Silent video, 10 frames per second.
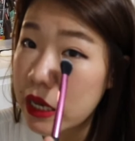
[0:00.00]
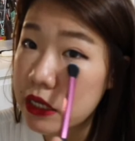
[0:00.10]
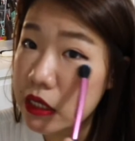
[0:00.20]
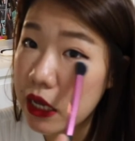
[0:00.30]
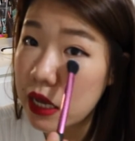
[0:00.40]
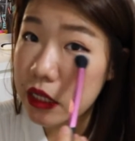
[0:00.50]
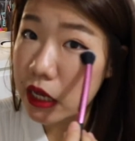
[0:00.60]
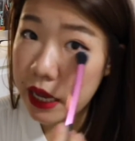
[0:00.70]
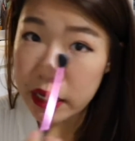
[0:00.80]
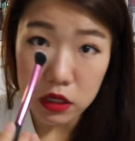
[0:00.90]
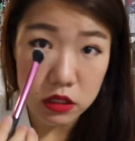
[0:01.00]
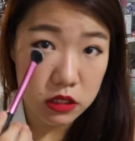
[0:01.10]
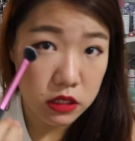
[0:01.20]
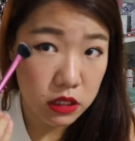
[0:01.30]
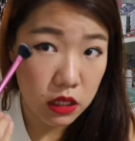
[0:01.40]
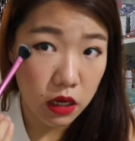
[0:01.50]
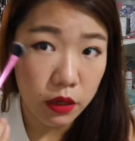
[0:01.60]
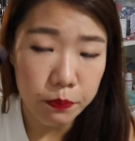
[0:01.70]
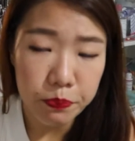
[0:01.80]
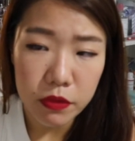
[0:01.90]
as under eye
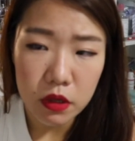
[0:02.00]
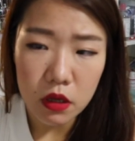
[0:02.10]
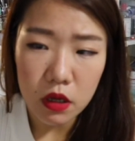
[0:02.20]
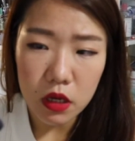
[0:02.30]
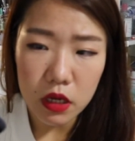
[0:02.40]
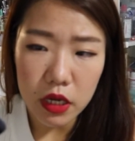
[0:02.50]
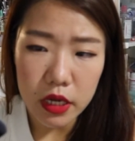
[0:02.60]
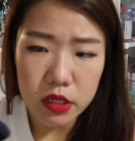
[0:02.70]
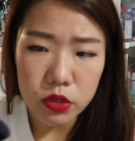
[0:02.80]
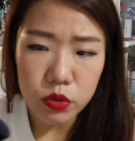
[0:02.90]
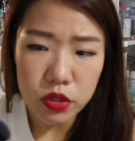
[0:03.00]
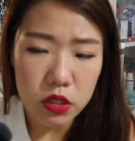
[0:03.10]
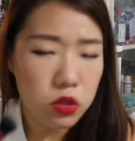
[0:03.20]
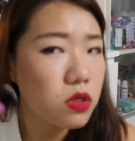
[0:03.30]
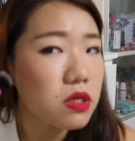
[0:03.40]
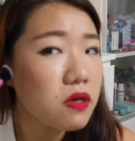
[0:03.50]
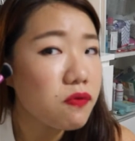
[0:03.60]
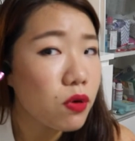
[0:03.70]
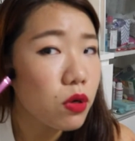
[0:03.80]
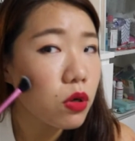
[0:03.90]
concealer, and you can use it
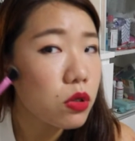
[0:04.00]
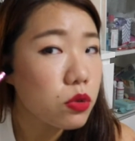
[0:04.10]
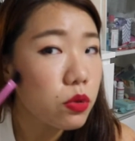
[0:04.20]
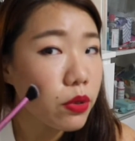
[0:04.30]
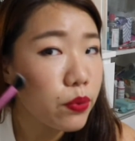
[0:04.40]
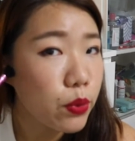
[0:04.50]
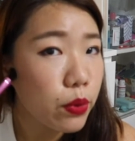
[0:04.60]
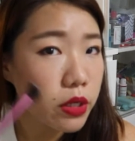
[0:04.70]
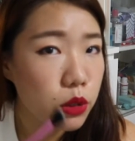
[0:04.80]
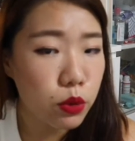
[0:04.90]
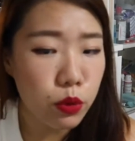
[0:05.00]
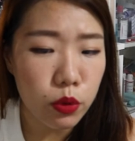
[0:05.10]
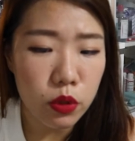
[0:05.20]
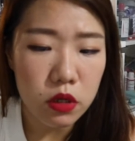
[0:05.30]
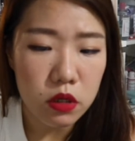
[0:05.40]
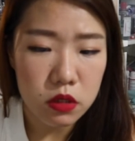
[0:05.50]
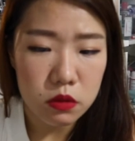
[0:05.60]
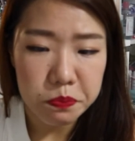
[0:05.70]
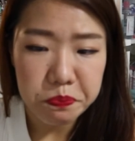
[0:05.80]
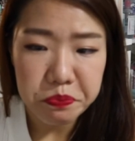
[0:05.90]
for contour if you want to.
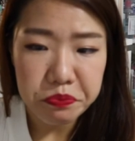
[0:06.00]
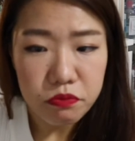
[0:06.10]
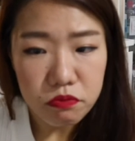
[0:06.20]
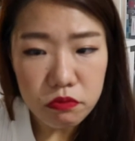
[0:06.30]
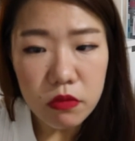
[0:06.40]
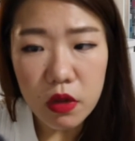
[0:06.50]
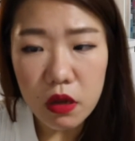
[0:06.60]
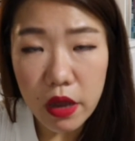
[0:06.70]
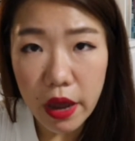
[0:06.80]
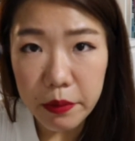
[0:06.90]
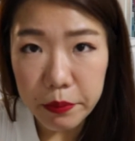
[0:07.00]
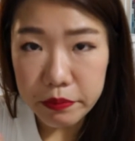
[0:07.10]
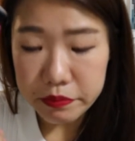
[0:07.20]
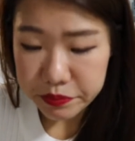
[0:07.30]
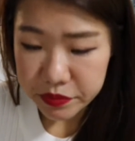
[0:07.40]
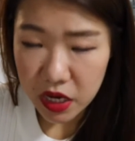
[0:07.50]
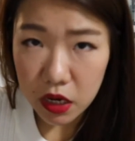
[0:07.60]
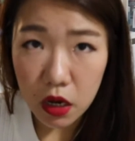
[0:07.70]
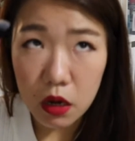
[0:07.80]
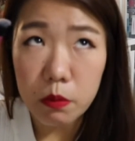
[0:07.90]
Yeah,
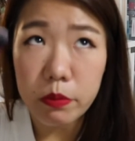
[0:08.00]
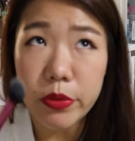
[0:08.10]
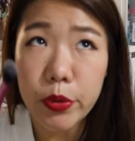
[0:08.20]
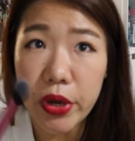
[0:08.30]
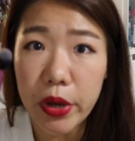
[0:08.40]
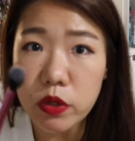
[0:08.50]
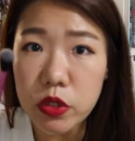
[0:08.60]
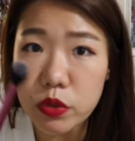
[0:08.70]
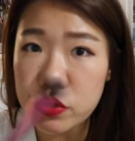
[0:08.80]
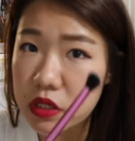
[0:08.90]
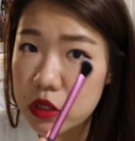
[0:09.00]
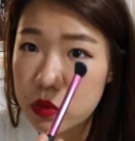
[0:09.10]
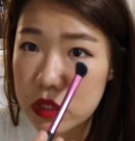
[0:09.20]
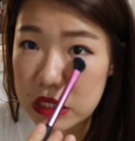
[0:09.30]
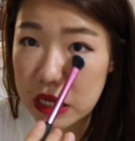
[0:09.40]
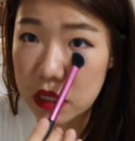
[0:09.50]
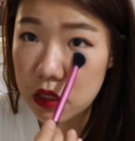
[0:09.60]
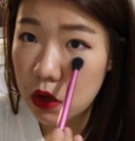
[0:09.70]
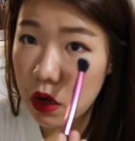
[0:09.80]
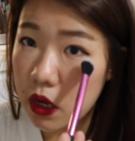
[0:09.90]
you can also use it to set
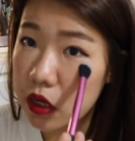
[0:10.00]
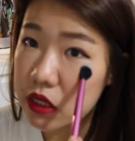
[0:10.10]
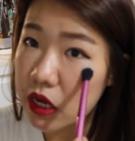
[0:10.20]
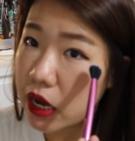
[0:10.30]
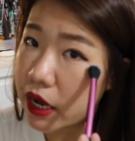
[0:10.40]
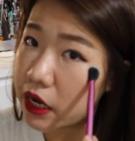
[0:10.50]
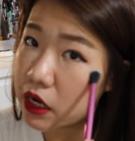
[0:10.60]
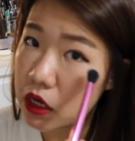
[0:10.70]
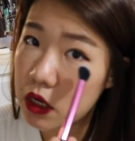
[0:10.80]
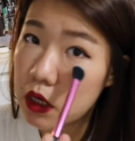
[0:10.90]
your under eye